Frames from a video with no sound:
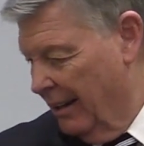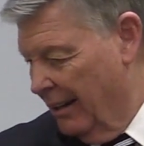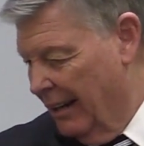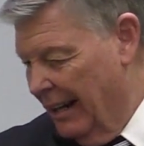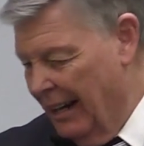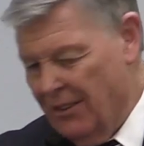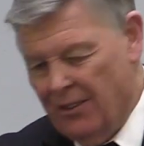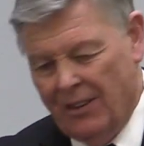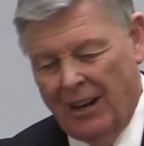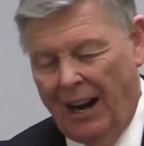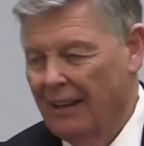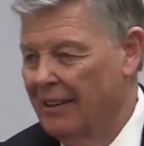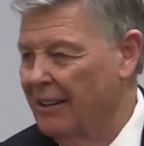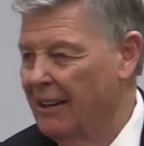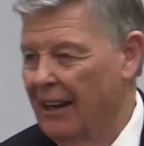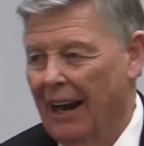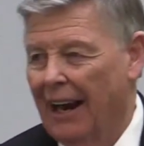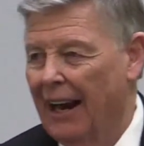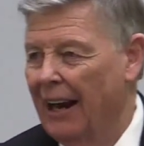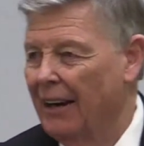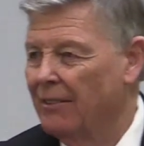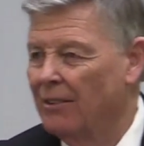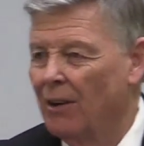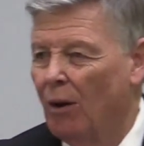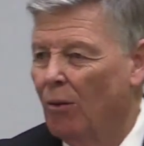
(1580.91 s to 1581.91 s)
It's not
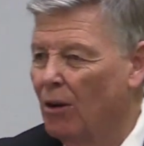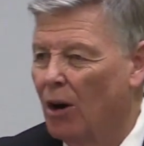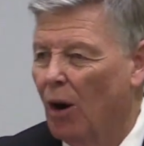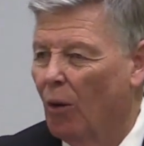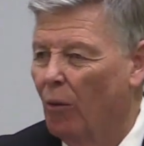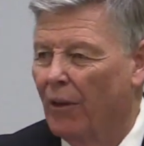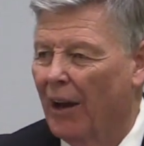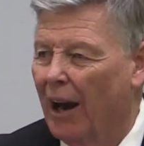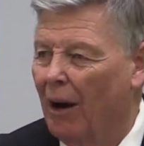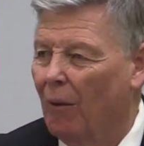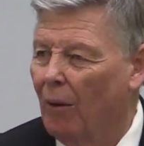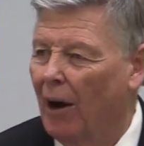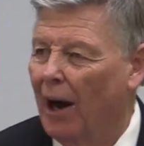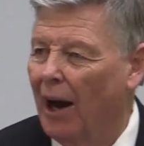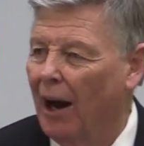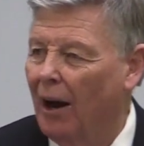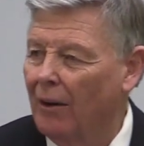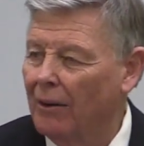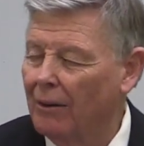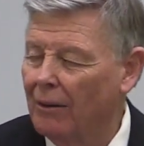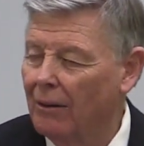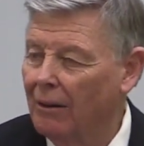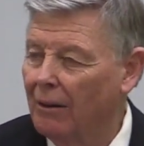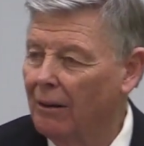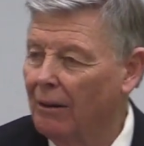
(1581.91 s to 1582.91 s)
that. Don't go that route.